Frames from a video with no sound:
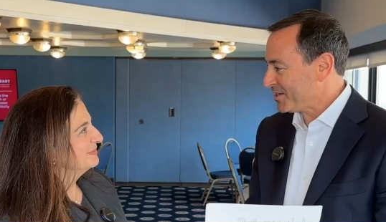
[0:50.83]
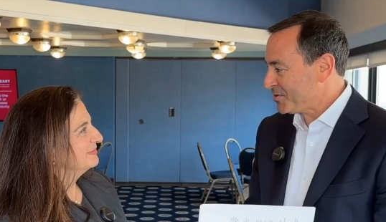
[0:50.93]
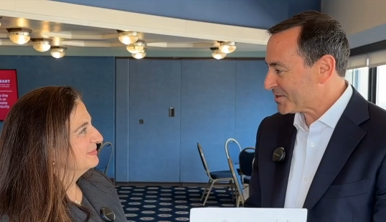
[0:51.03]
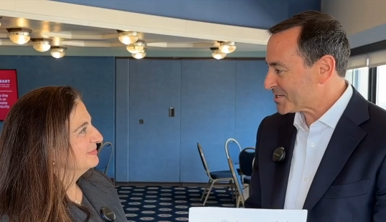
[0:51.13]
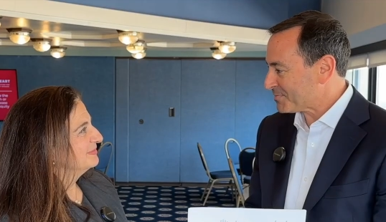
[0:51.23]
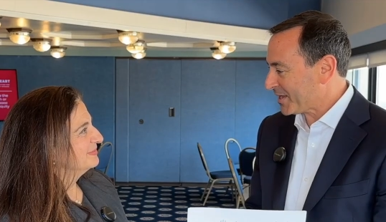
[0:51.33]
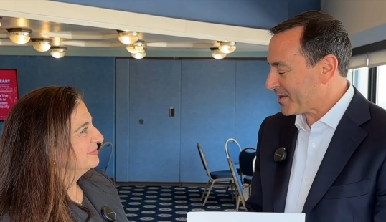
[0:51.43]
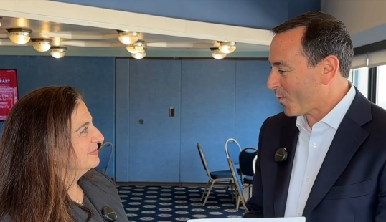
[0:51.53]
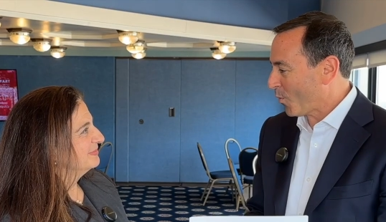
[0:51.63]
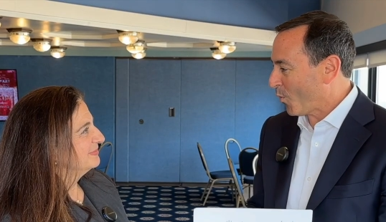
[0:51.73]
Speaker 1: you
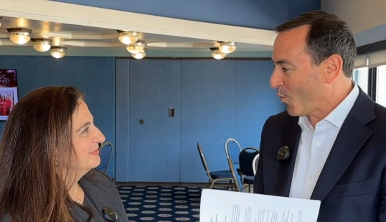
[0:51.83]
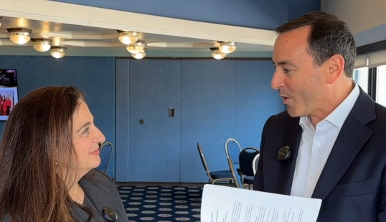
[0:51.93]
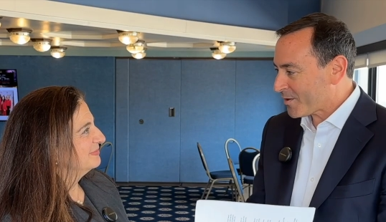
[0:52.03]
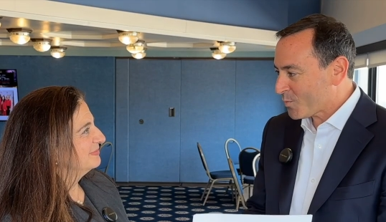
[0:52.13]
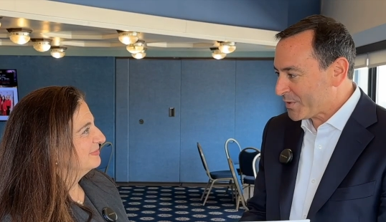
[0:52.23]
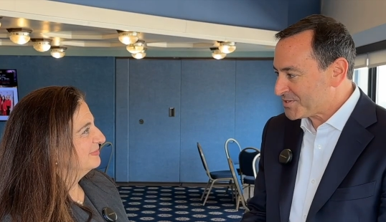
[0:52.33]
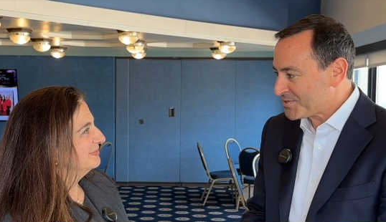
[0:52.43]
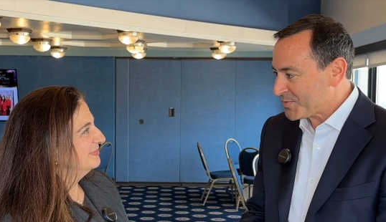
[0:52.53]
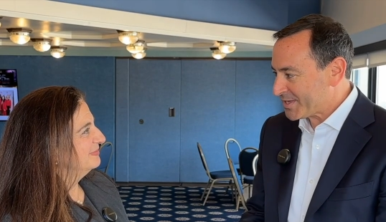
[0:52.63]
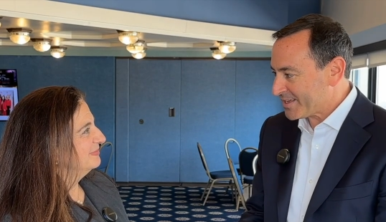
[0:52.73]
explain what are we
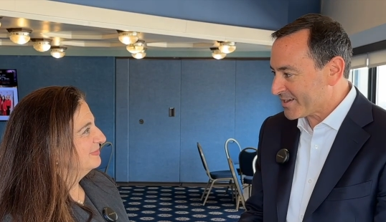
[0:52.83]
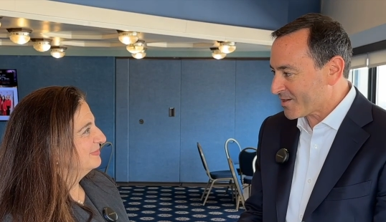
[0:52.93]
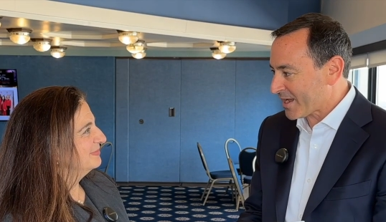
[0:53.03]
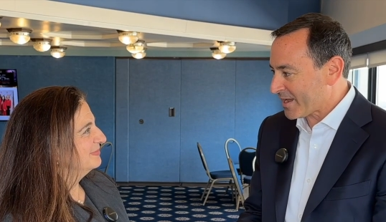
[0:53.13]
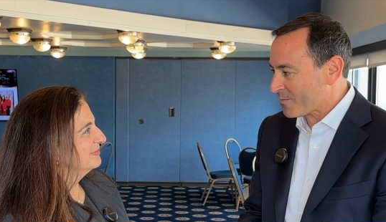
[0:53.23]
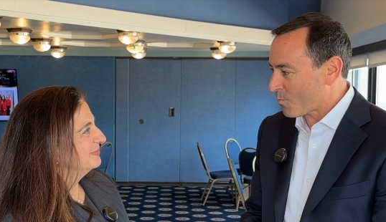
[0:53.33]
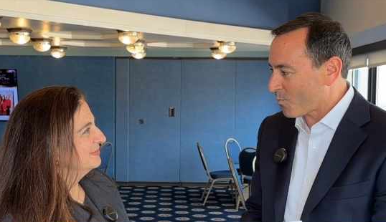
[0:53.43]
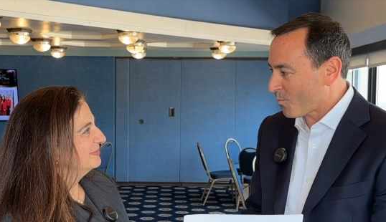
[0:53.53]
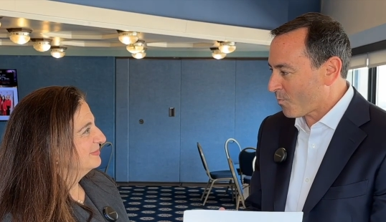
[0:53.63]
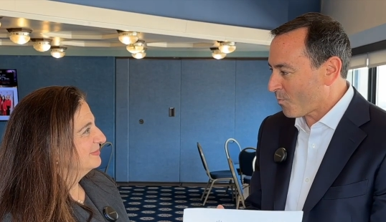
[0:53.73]
doing here and
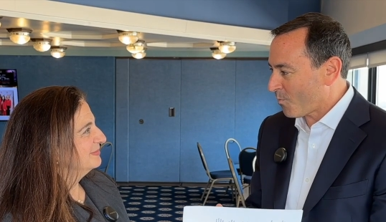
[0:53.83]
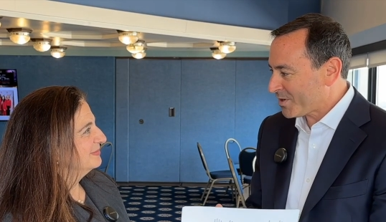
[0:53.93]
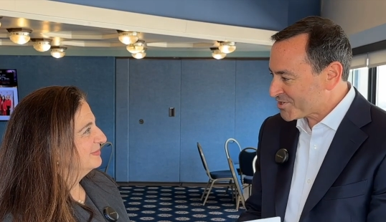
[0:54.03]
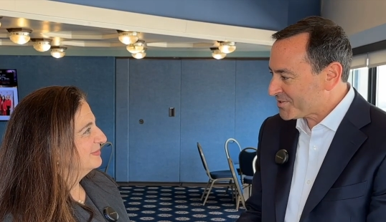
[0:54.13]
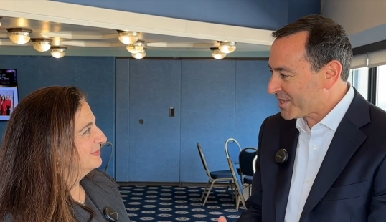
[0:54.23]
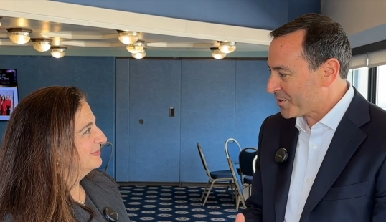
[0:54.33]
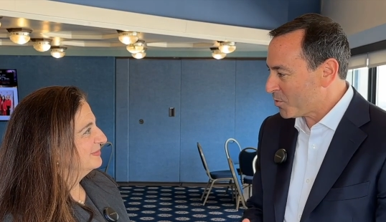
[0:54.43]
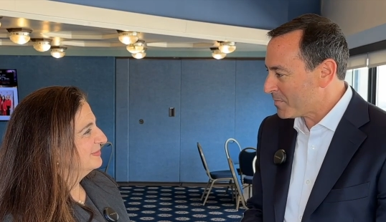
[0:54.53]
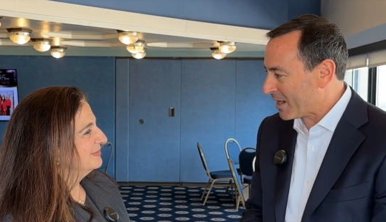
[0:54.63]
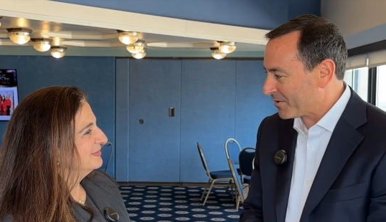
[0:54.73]
what should they
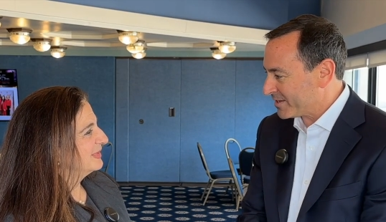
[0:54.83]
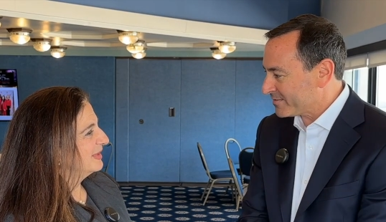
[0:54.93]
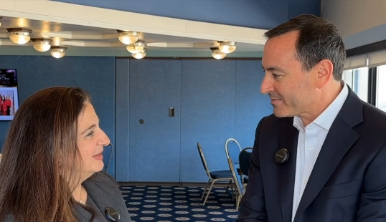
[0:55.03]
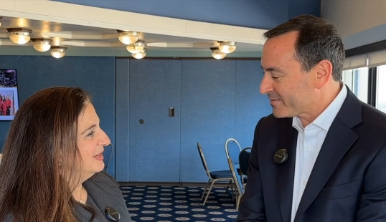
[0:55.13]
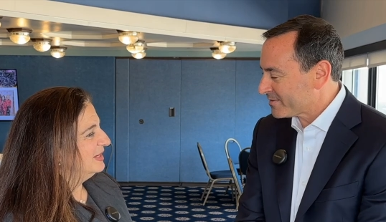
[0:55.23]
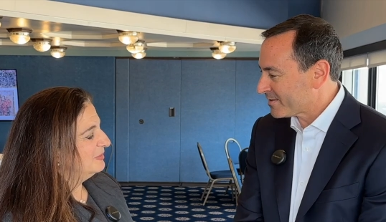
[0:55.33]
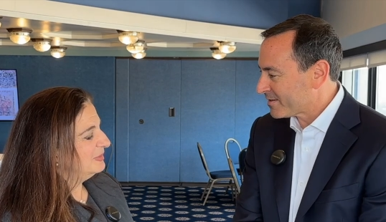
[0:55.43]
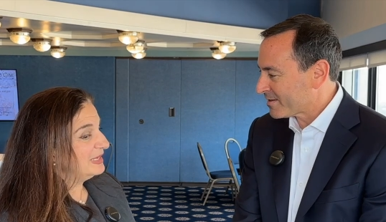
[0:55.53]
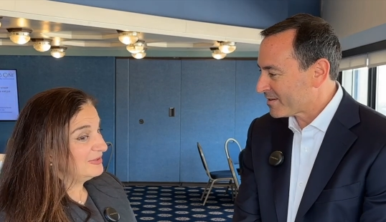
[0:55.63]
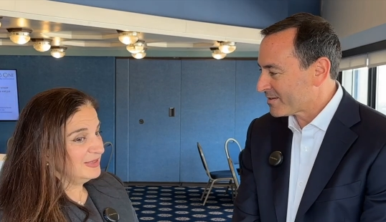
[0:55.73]
know about it?
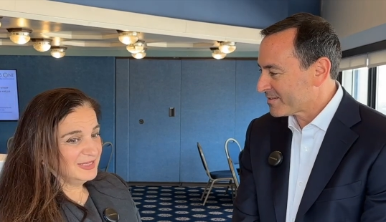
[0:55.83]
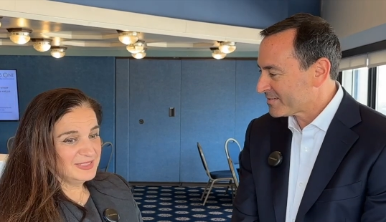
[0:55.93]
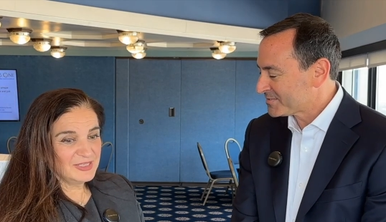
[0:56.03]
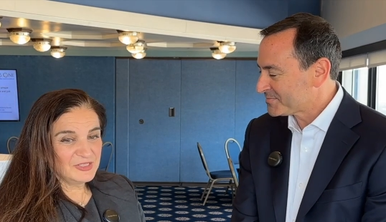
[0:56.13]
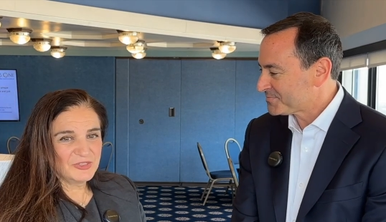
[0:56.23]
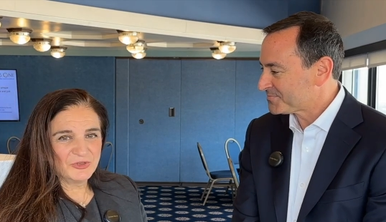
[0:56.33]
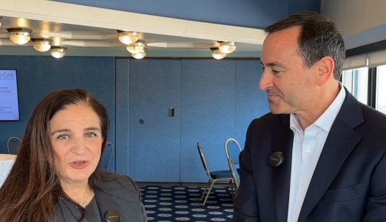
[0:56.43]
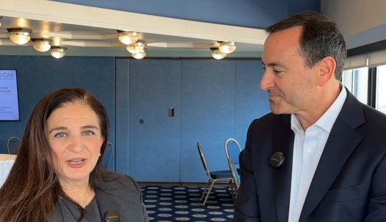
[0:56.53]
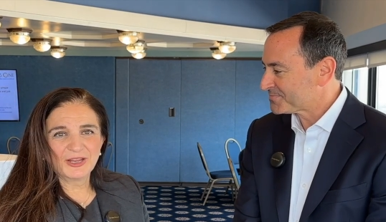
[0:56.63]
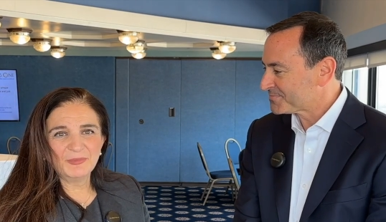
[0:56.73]
Speaker 2: Well, I think it's
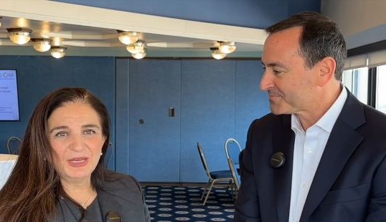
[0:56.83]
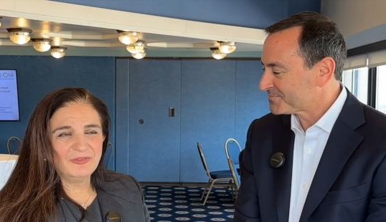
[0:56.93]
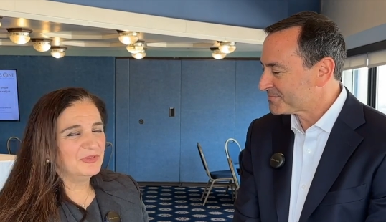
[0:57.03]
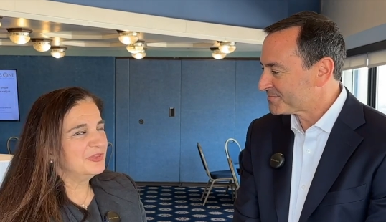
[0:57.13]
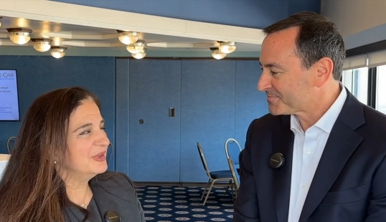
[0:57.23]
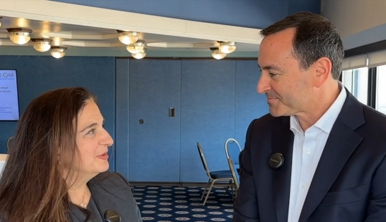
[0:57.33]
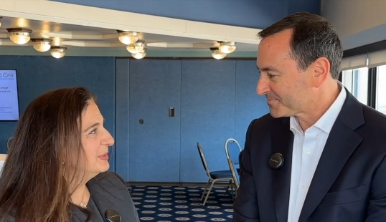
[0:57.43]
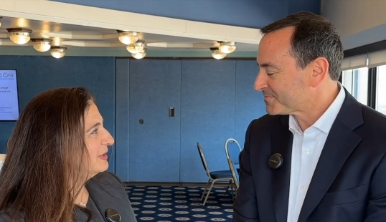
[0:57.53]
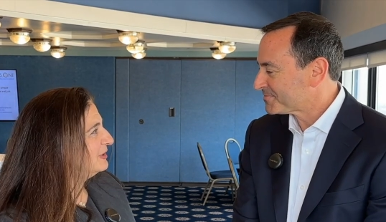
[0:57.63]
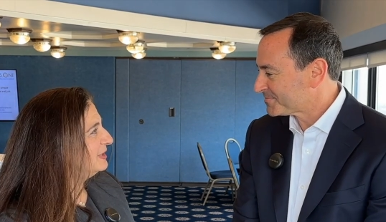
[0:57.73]
historic. I mean, if you think
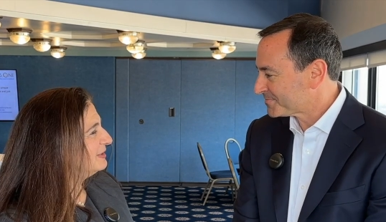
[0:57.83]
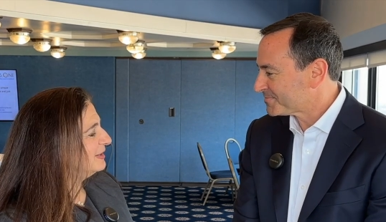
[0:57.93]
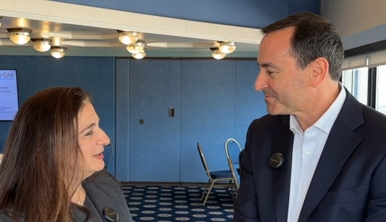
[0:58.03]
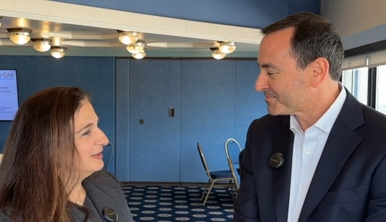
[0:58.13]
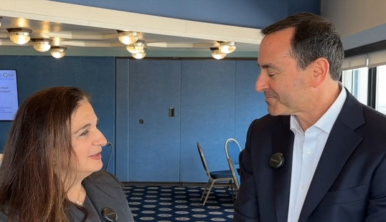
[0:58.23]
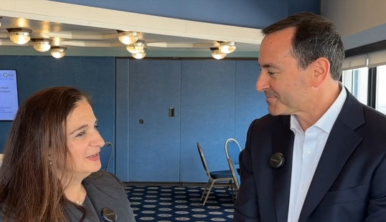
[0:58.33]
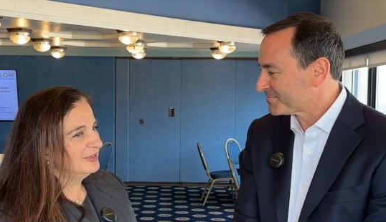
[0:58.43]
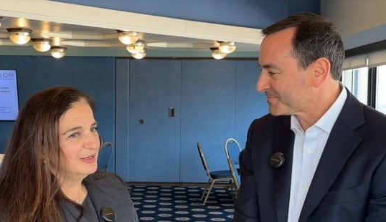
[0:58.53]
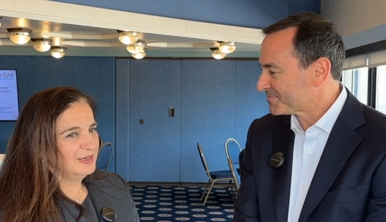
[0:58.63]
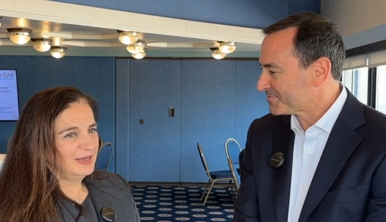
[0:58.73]
about it, uh,
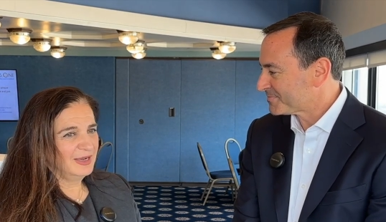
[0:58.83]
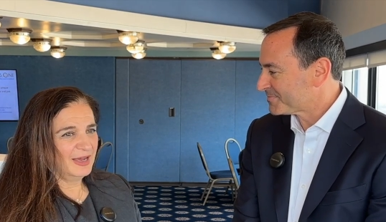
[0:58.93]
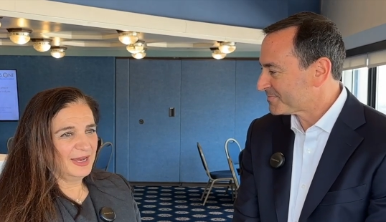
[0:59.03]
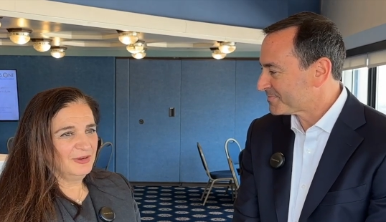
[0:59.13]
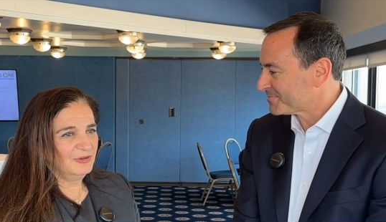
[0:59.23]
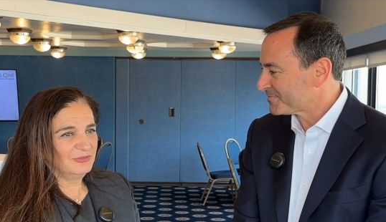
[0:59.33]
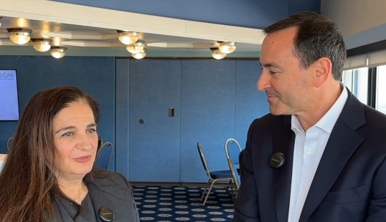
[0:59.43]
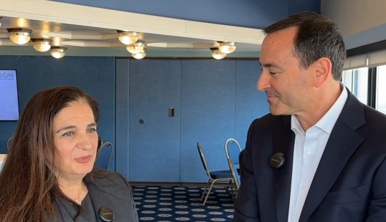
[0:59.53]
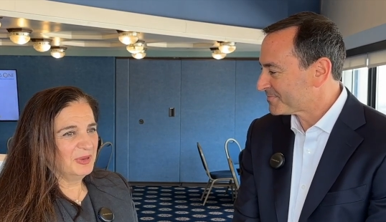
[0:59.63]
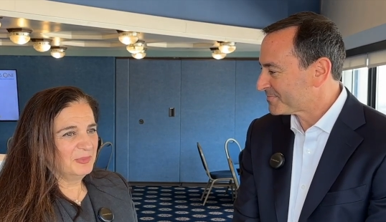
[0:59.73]
I don't
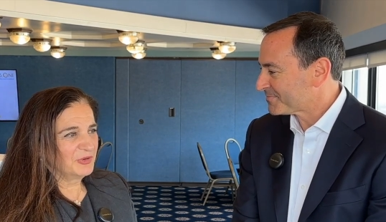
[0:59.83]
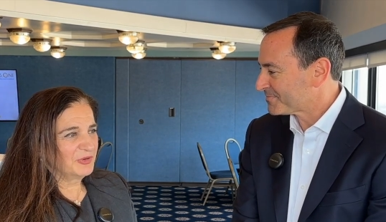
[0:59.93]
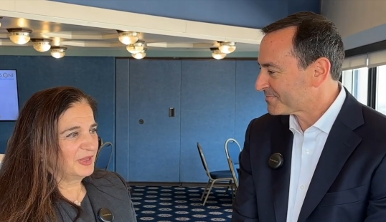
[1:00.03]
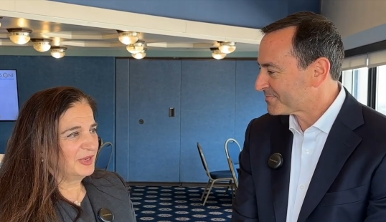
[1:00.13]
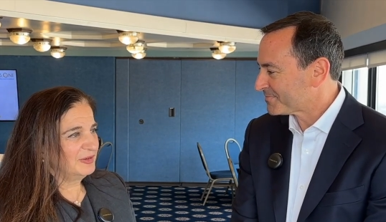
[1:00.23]
remember that